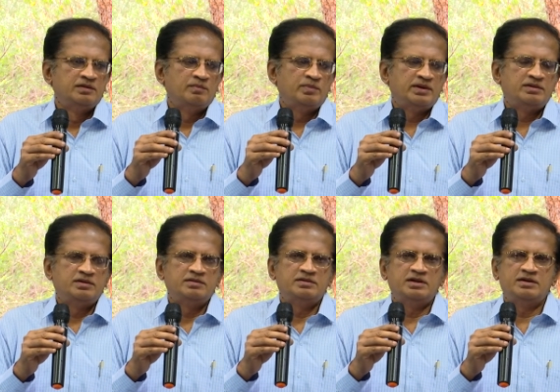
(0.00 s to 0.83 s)
But
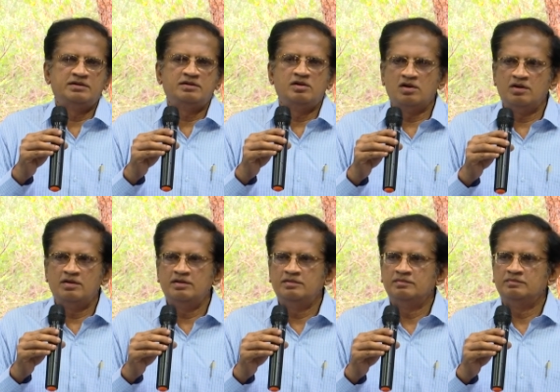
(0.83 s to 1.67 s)
that
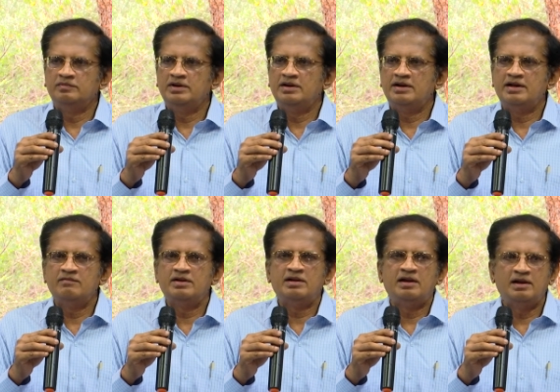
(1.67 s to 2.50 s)
God will
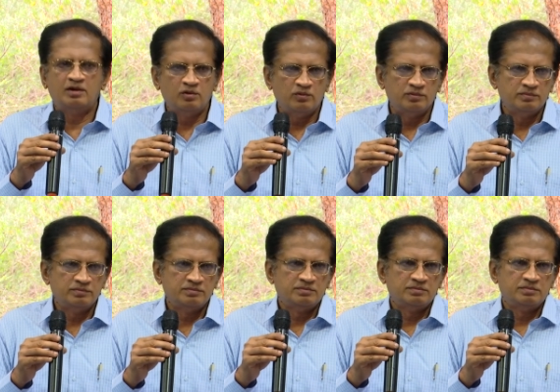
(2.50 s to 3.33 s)
never allow
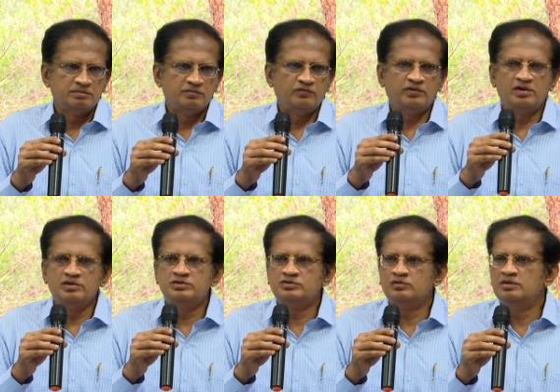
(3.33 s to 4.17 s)

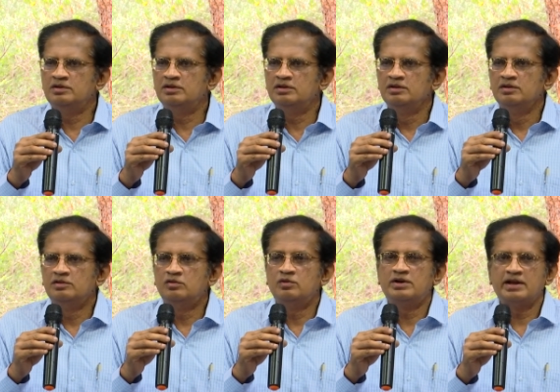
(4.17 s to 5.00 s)
falsehood
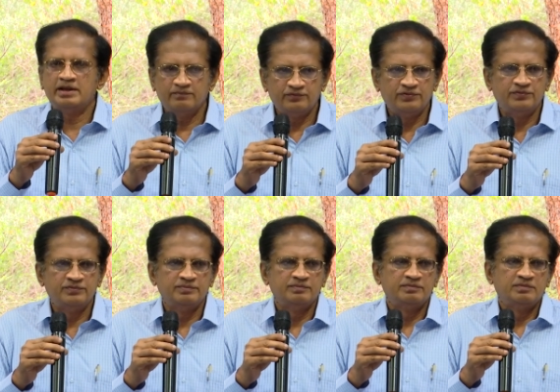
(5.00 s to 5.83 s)
to triumph.
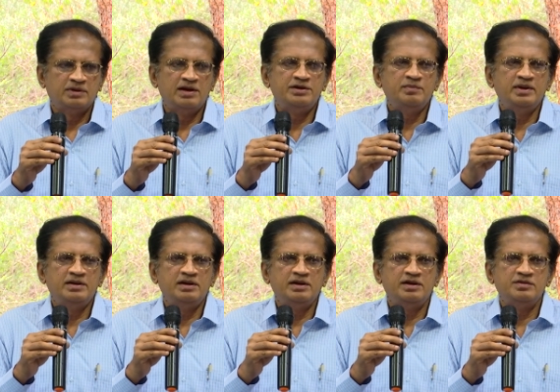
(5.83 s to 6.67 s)

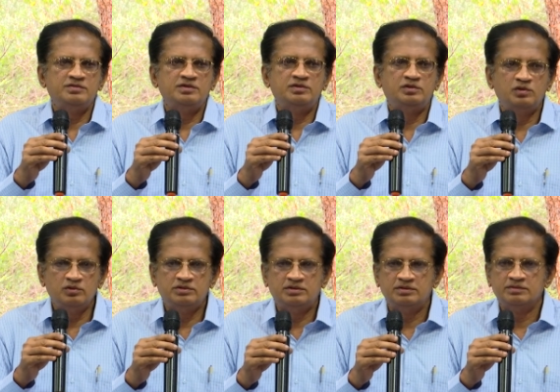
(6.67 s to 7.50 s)
Ultimately, it is the
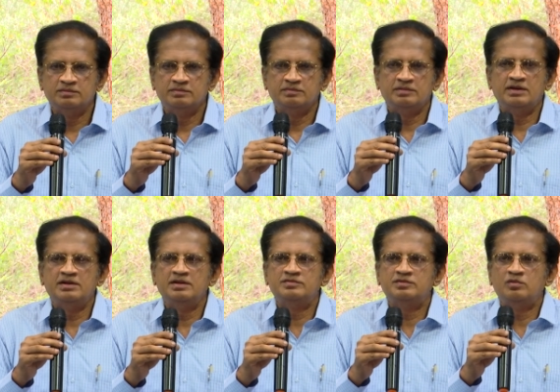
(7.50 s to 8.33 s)
truth that
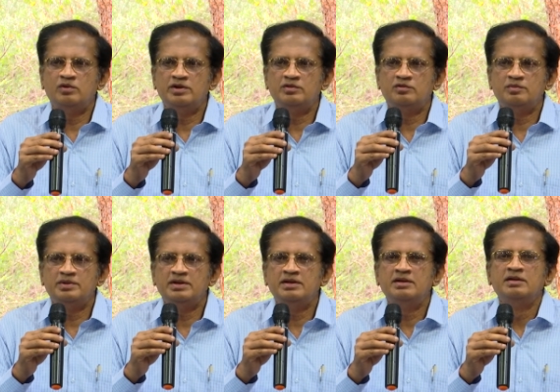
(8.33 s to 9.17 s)
is going to
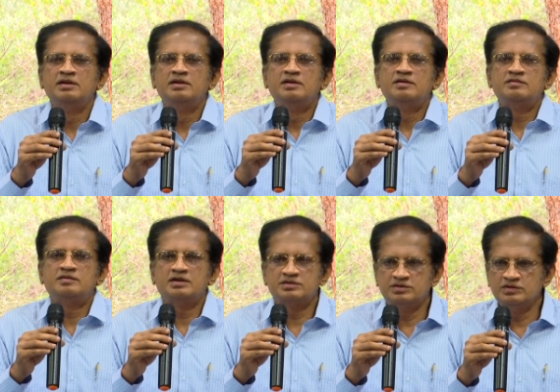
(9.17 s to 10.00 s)
be
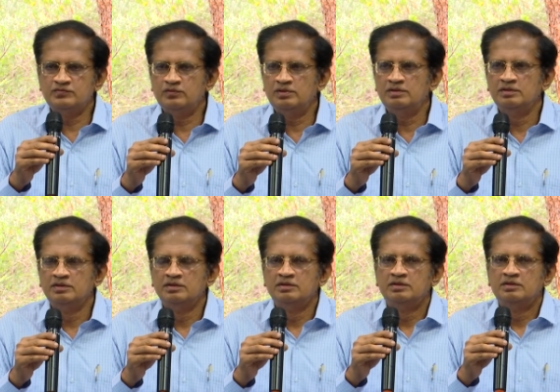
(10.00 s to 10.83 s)
successful.
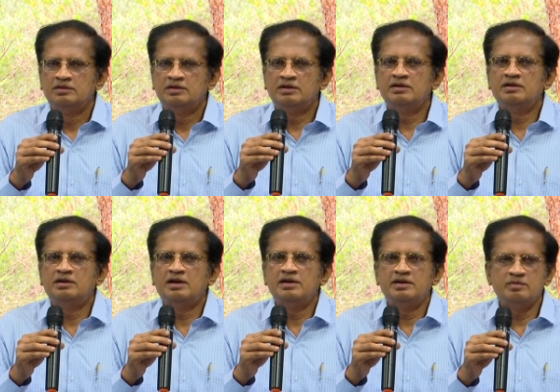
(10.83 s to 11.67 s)

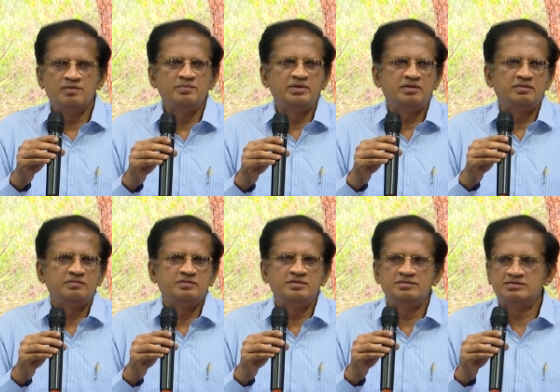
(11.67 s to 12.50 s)
And I remember,
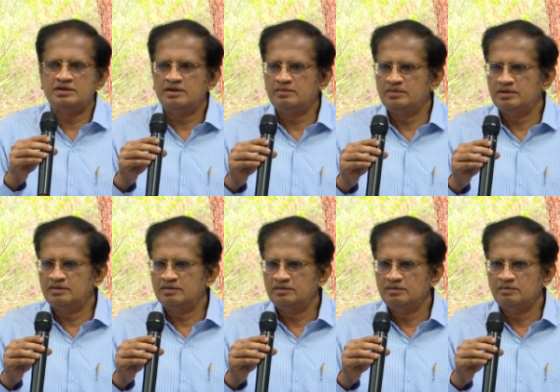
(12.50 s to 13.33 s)
since I am
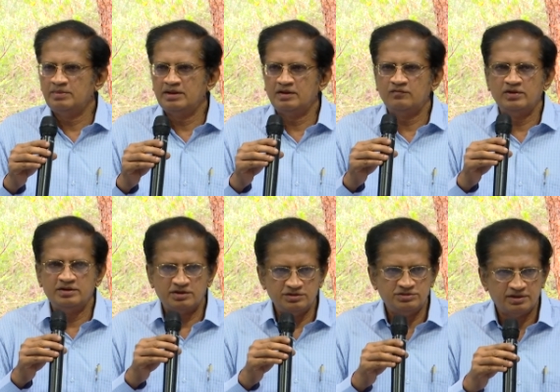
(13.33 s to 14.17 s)
a man of
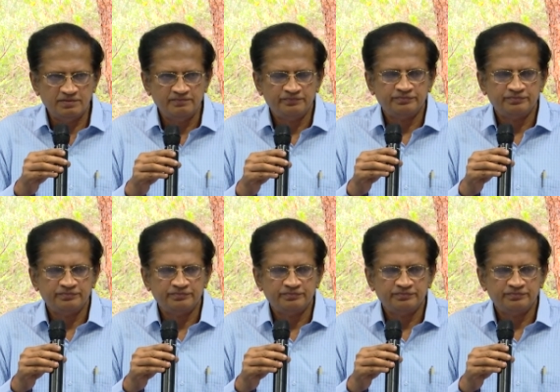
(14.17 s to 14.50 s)
literature,